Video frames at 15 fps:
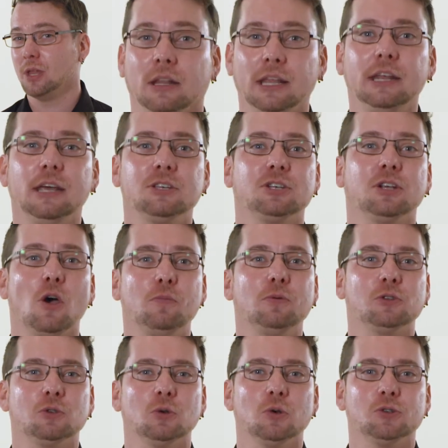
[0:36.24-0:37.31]
Linux and open
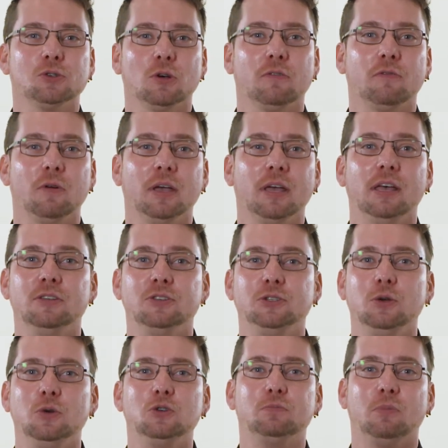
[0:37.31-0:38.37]
source software is
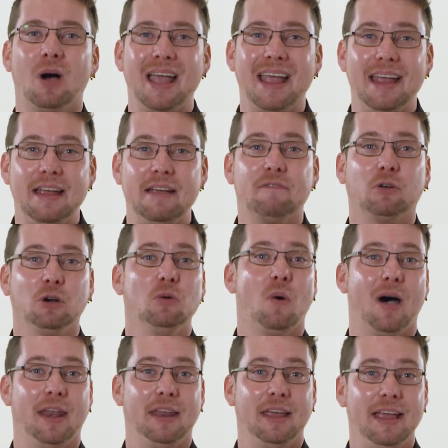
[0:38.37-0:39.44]
used by
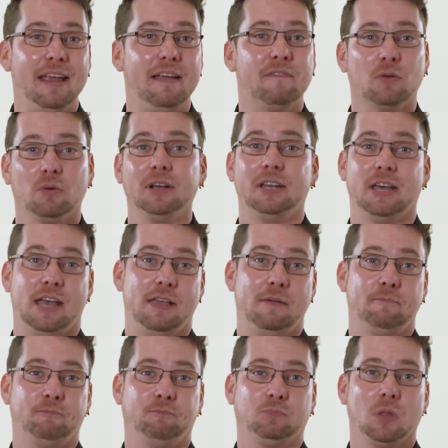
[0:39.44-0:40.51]
everyone every day.
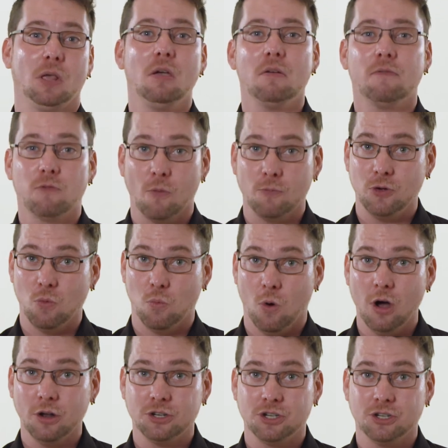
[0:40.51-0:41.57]
From your
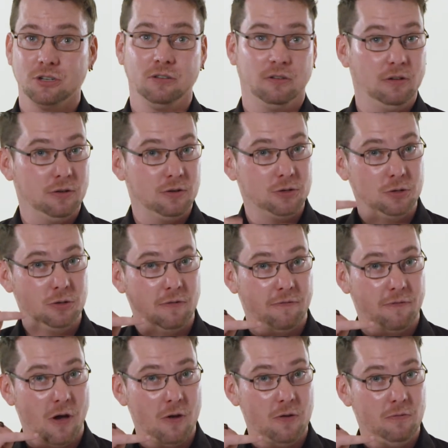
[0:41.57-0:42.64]
watch, to your
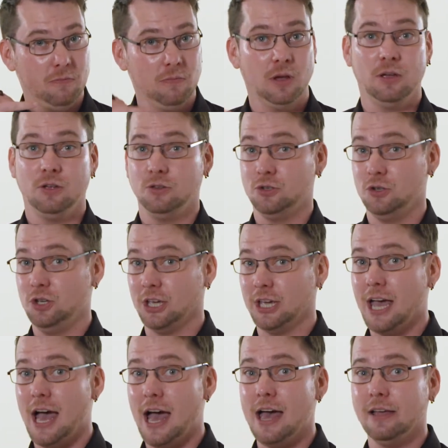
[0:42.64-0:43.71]
phone, to your
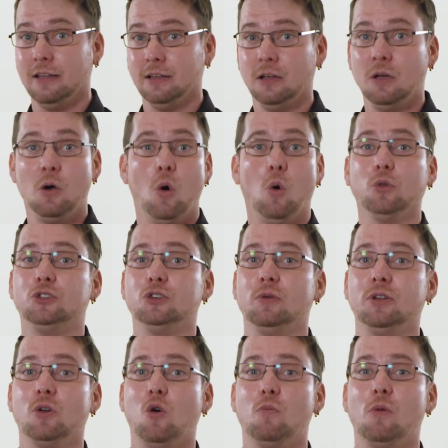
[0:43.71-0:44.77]
car, or
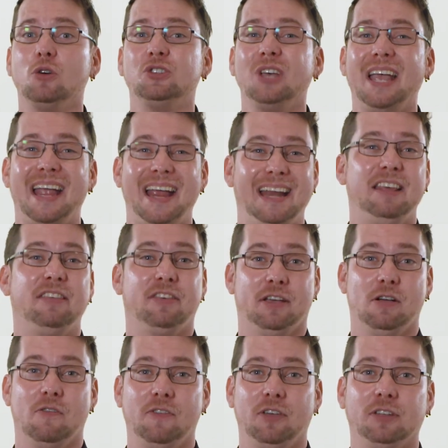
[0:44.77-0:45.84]
doing almost
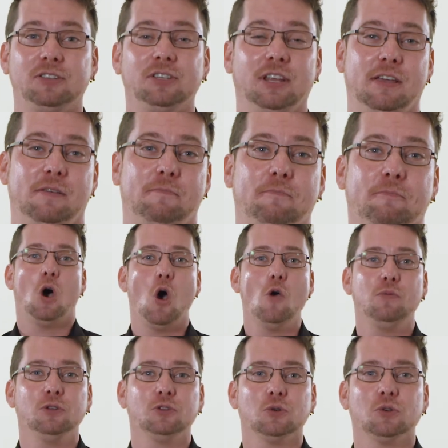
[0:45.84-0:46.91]
anything on the internet.
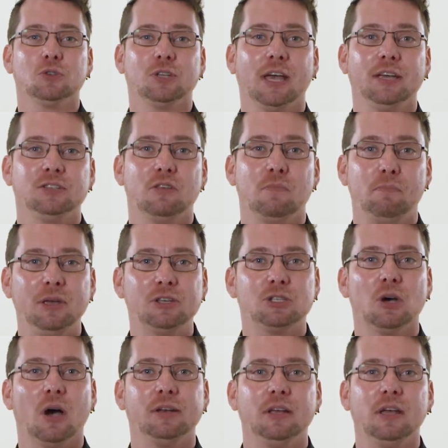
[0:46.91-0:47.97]
Open source takes the best
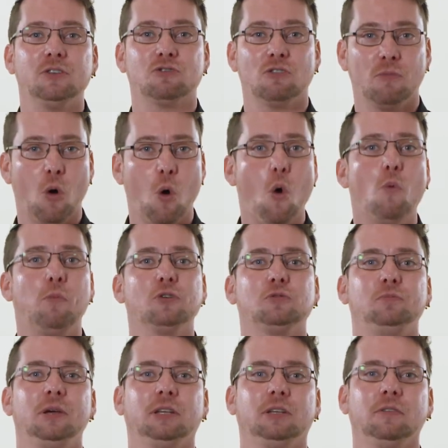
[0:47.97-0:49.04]
ideas from all
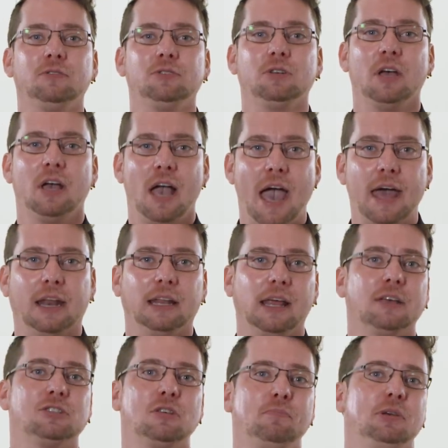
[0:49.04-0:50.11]
perspectives and
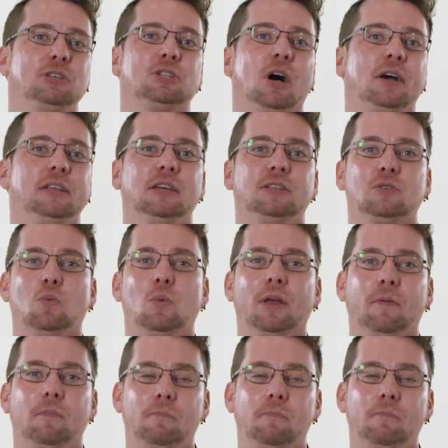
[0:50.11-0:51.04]
allows the best idea to win.